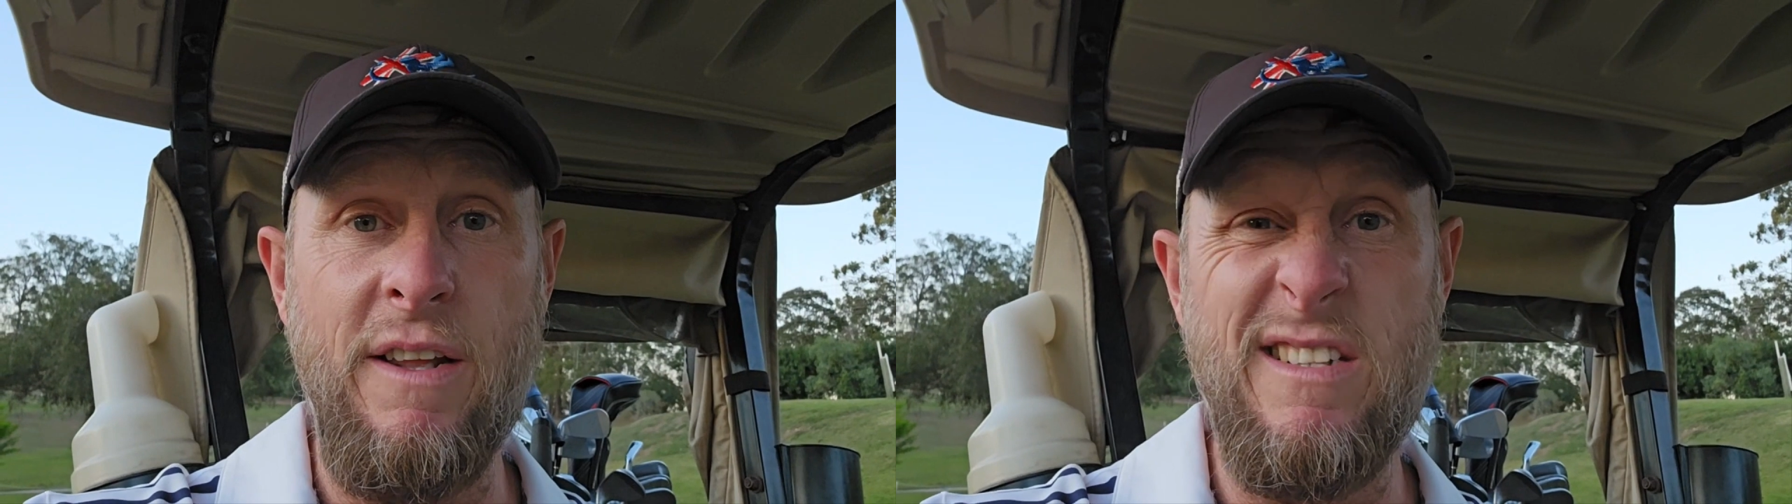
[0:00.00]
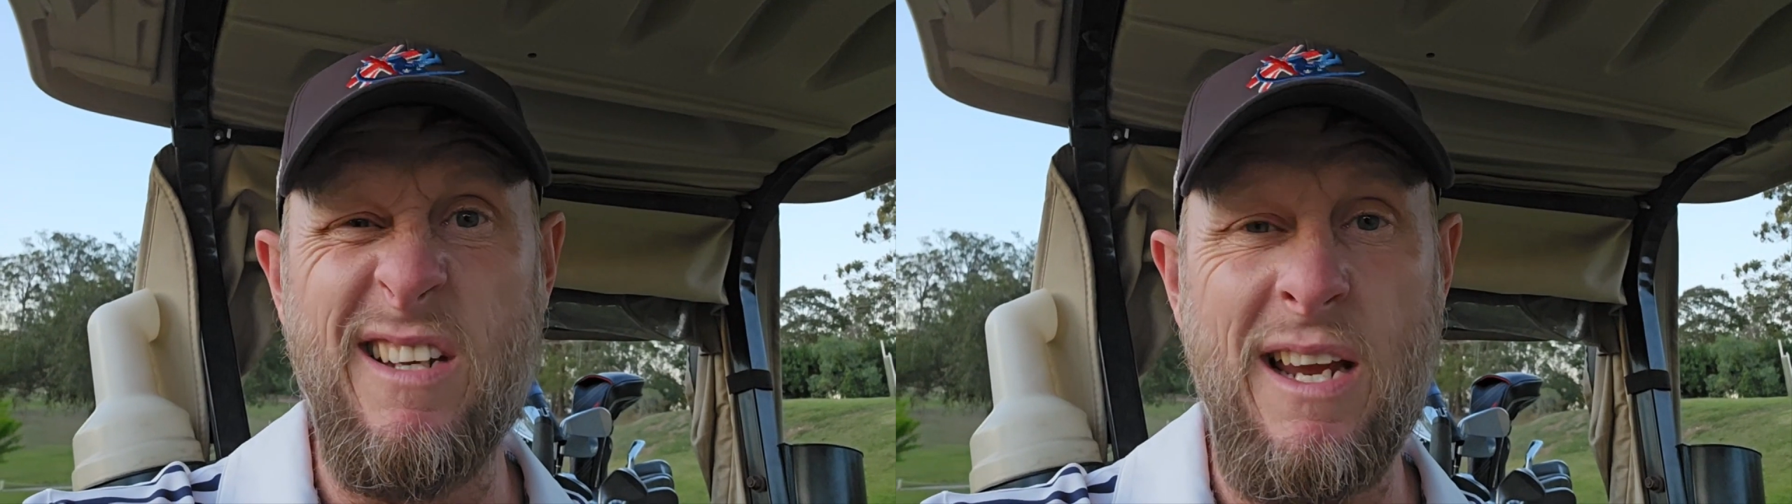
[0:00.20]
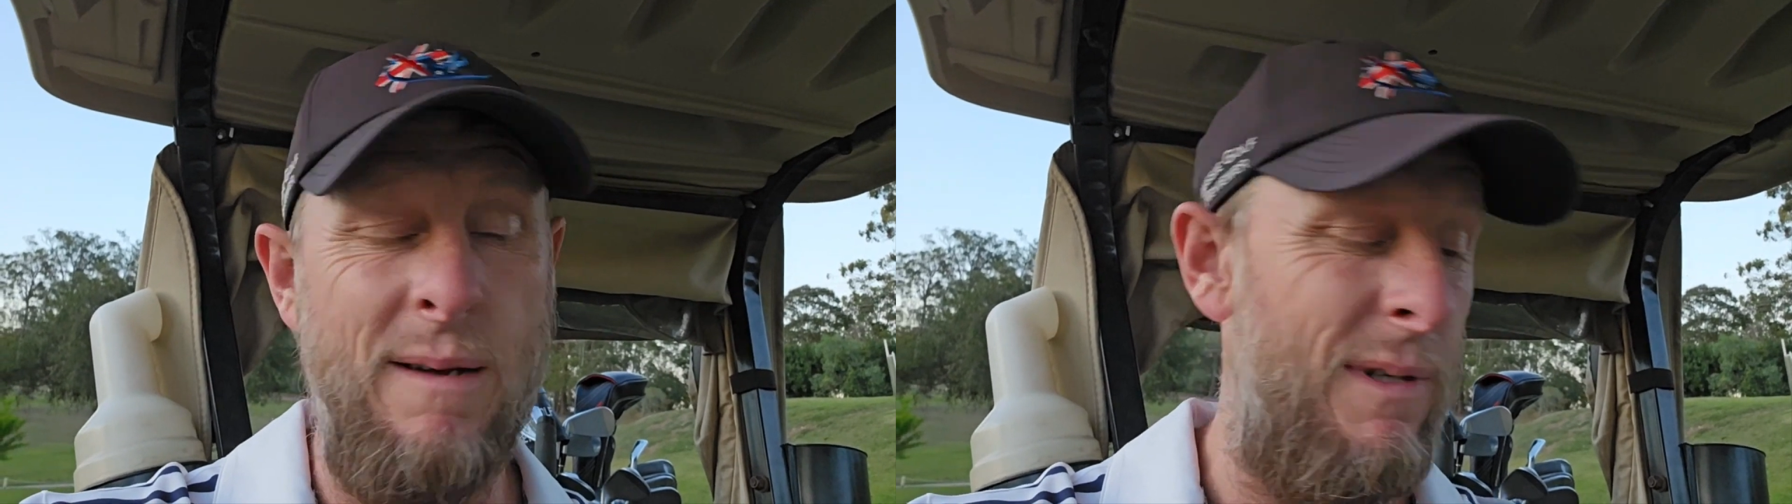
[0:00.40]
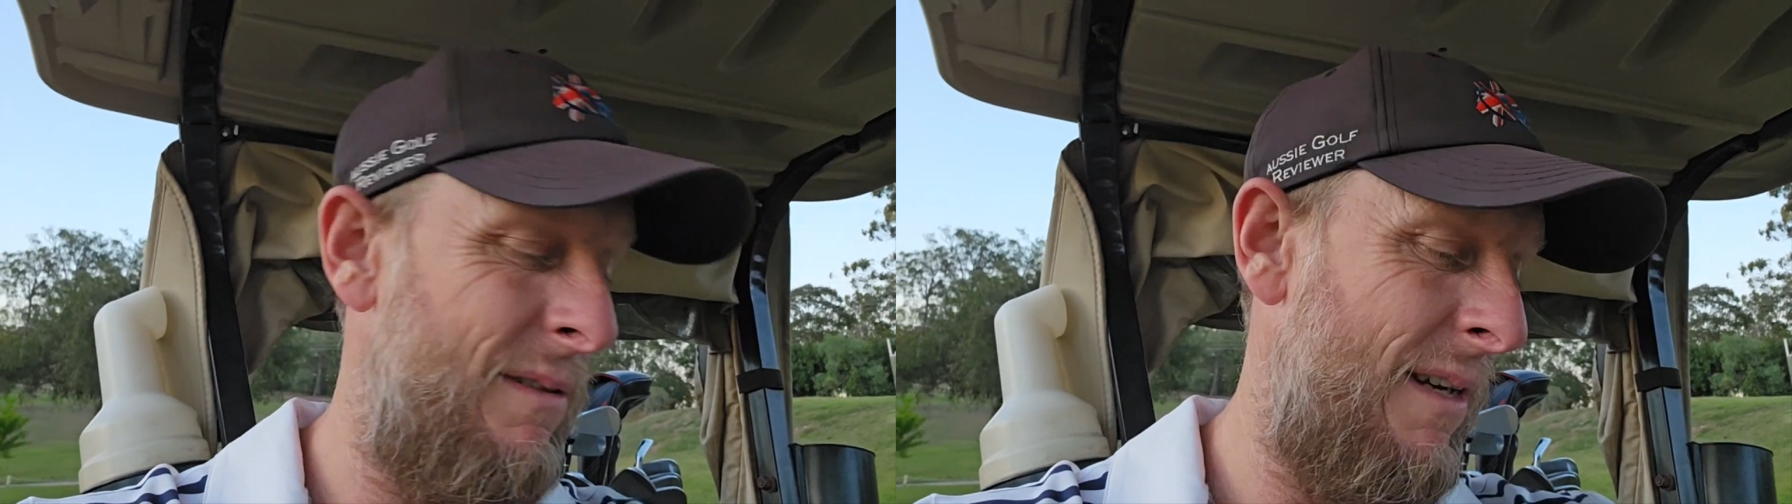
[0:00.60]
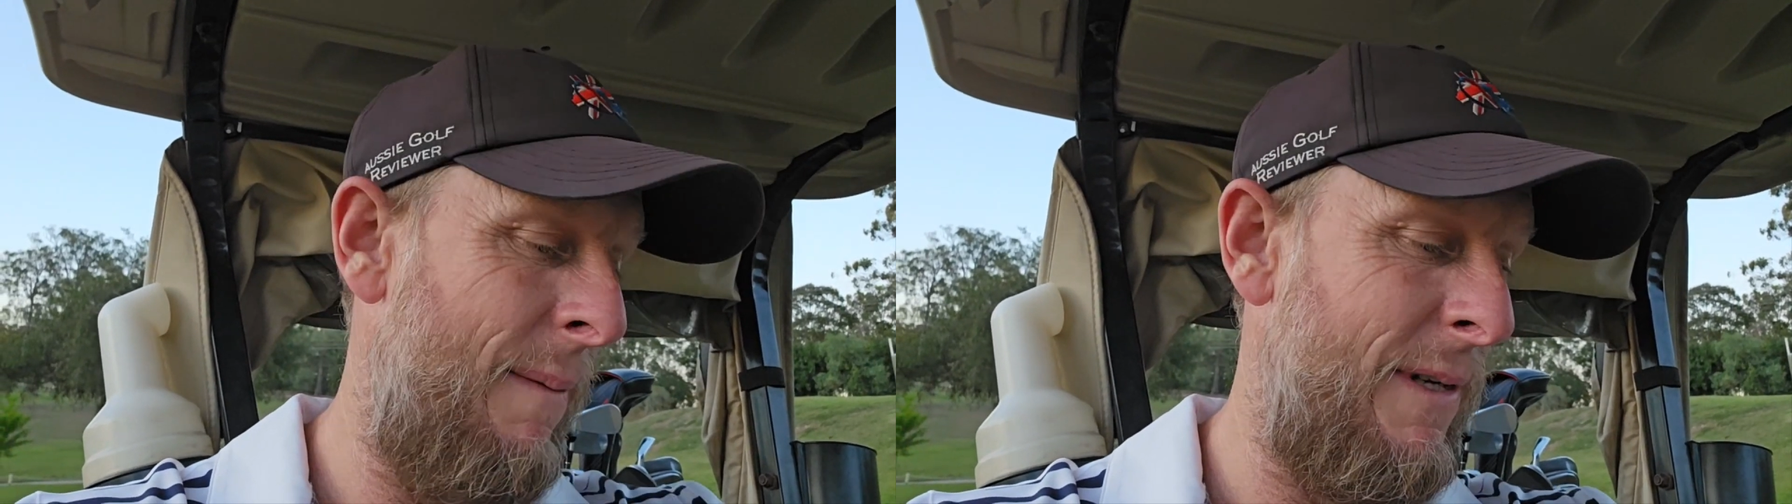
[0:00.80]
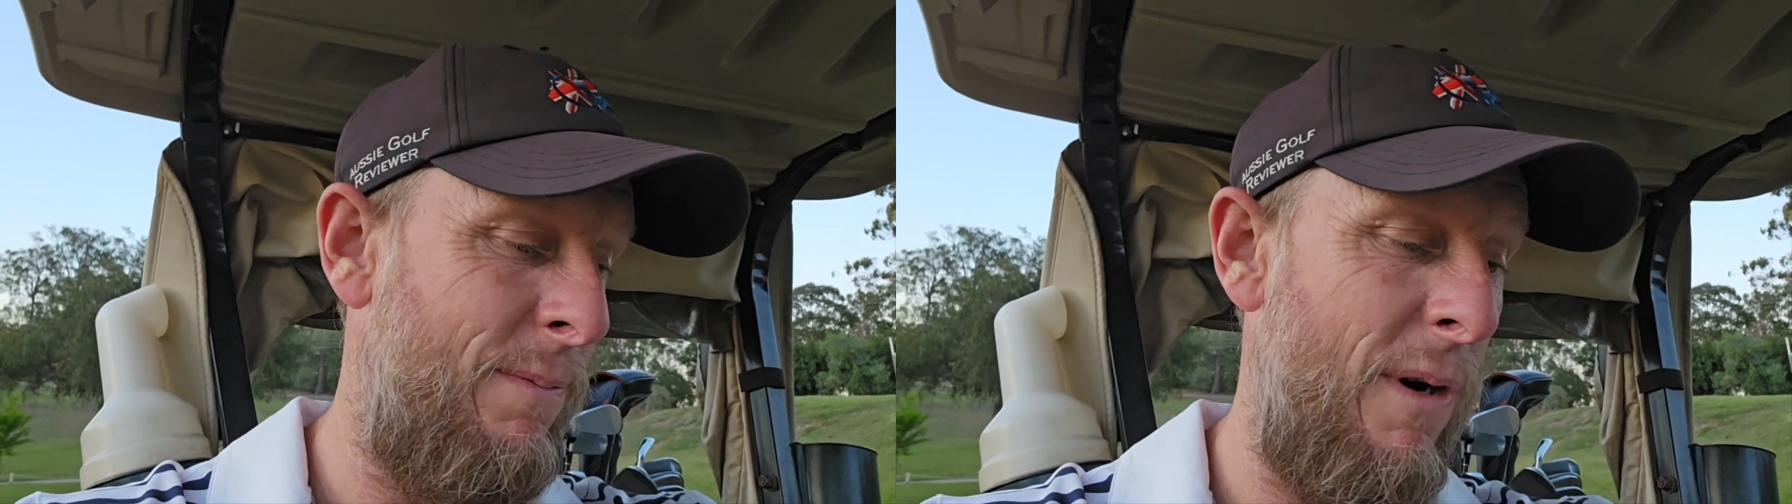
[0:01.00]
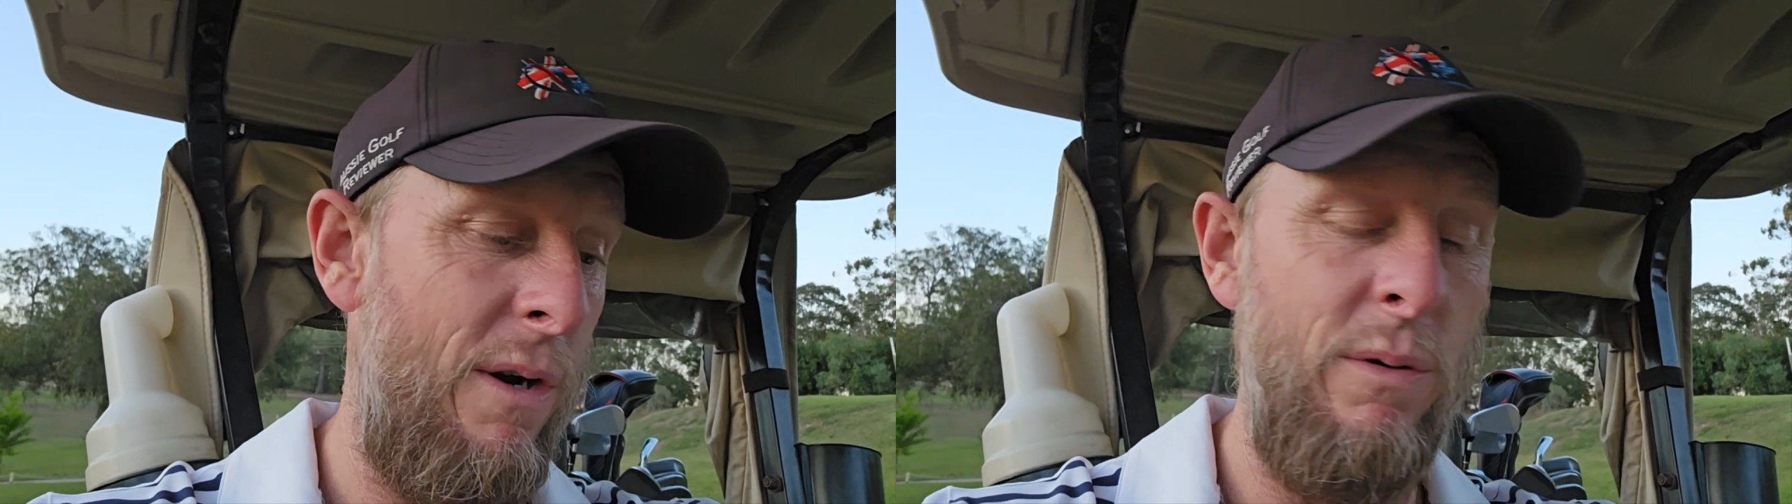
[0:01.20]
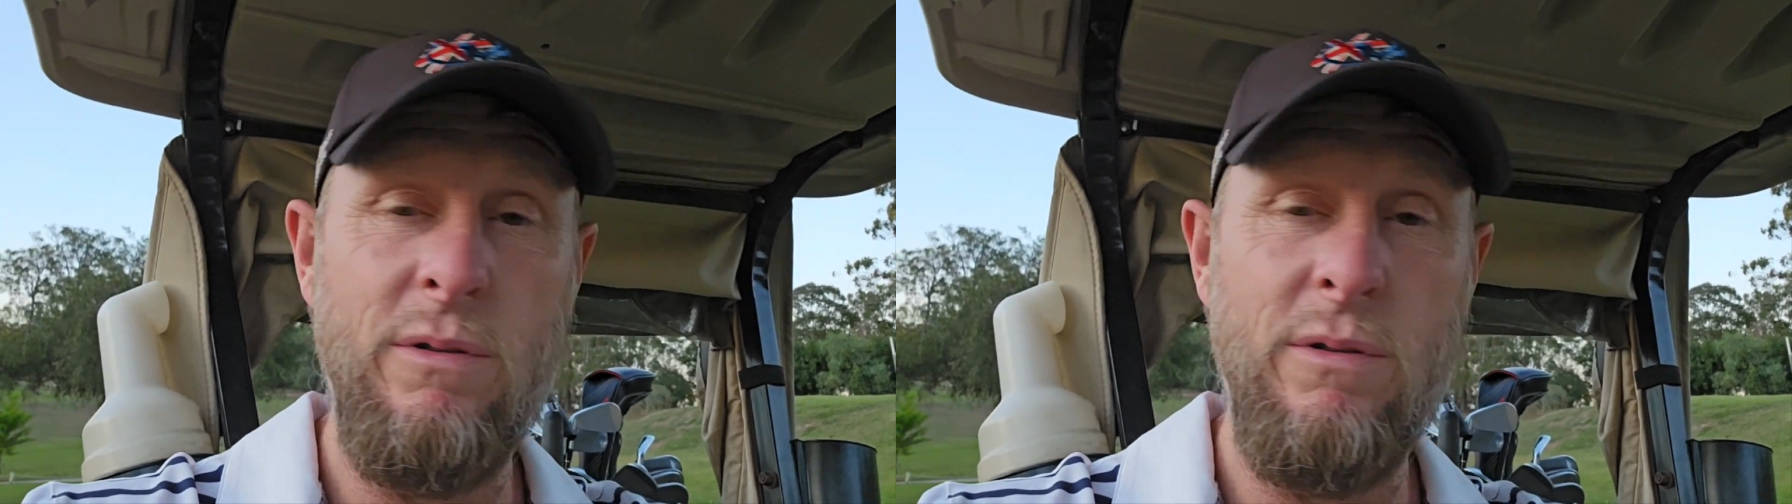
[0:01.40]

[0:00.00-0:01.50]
That's the Garmin Epix Pro,